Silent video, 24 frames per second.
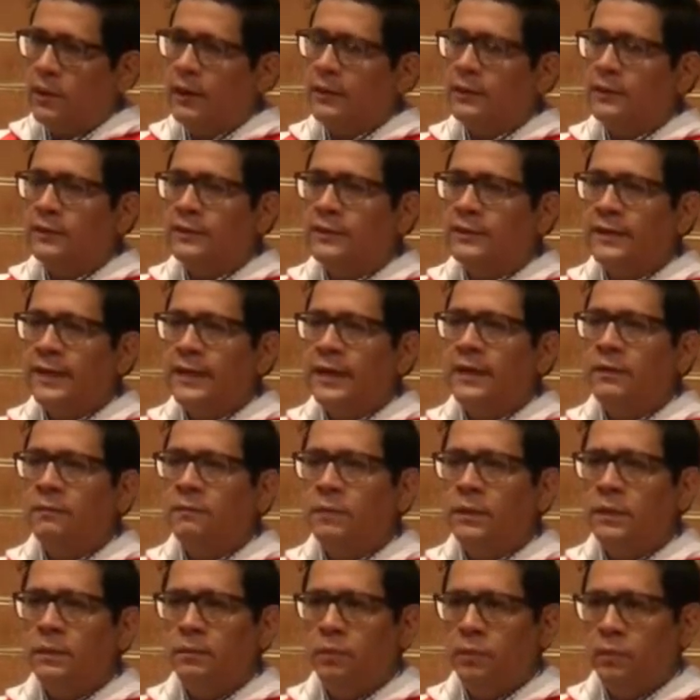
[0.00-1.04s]
And the
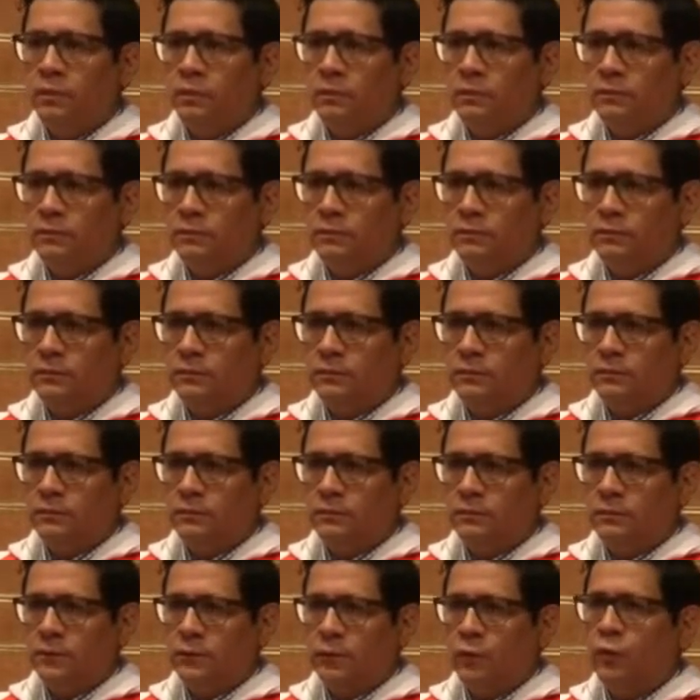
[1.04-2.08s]
same people
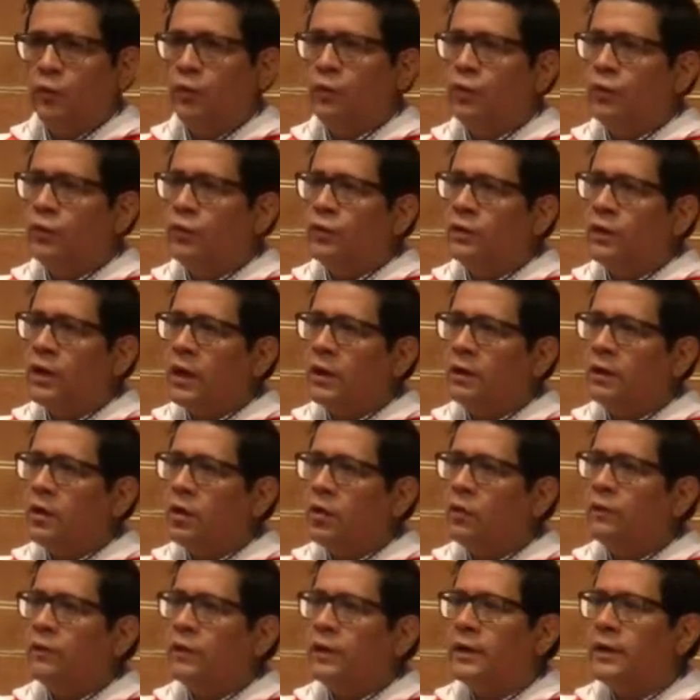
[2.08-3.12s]
who could not
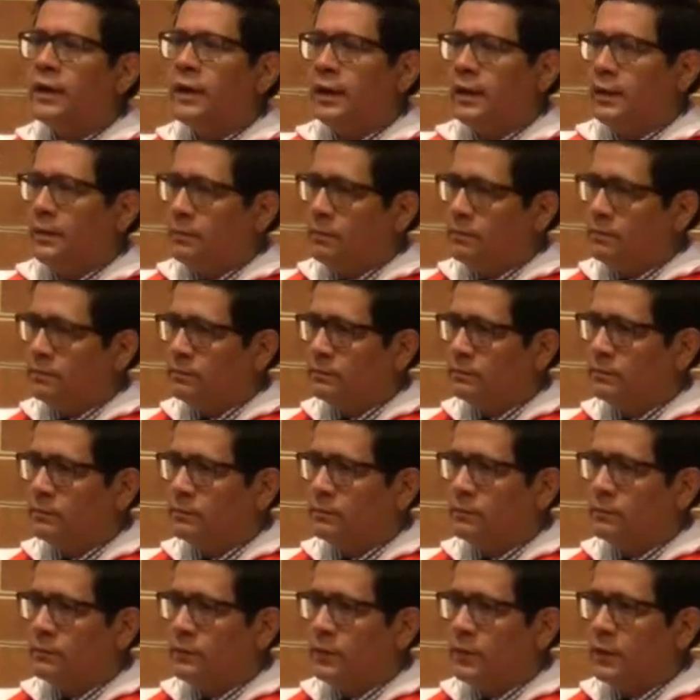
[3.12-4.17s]
know their name,
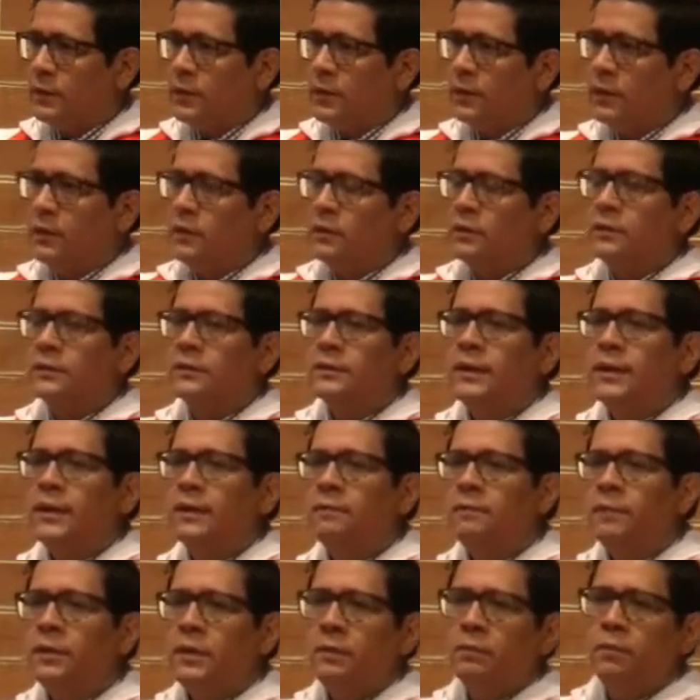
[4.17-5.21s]
the
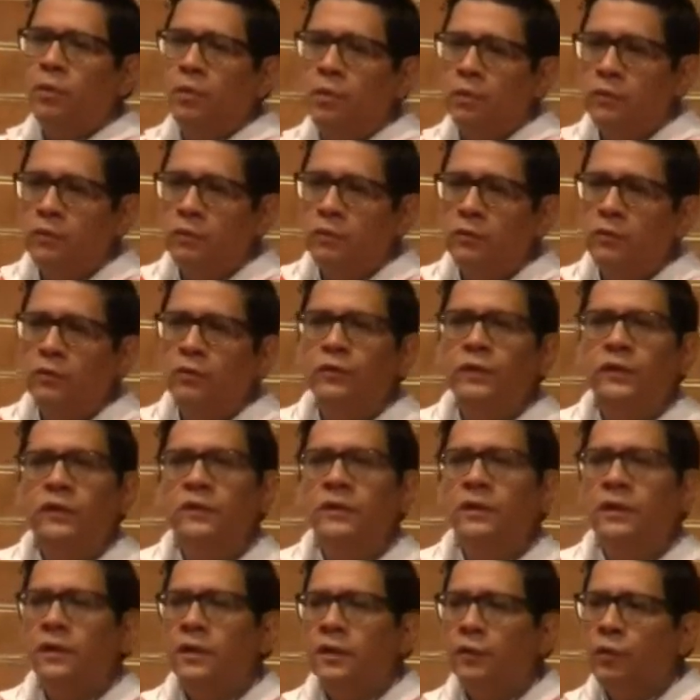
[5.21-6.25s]
same people who
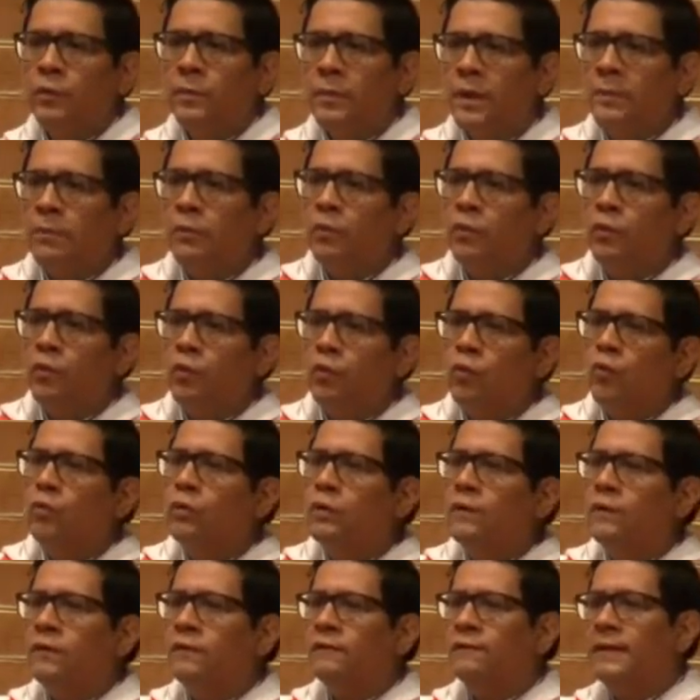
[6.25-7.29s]
didn't remember who
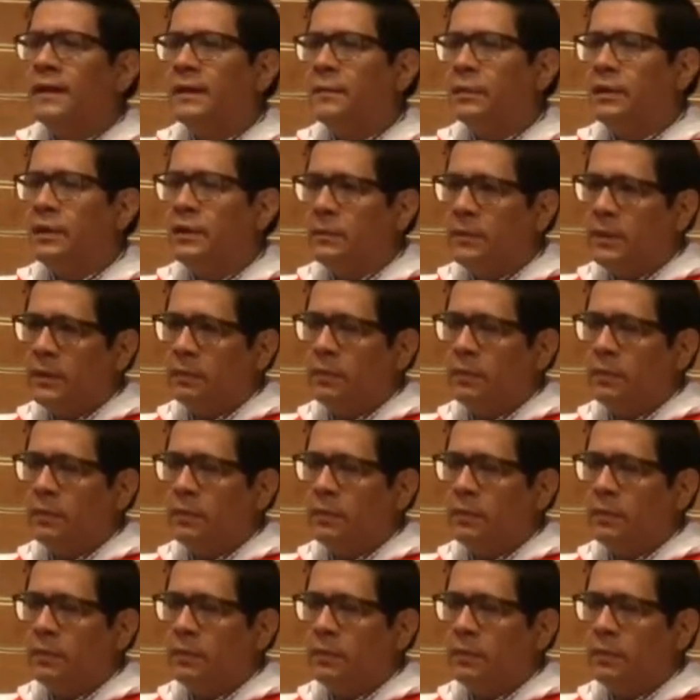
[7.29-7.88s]
were their family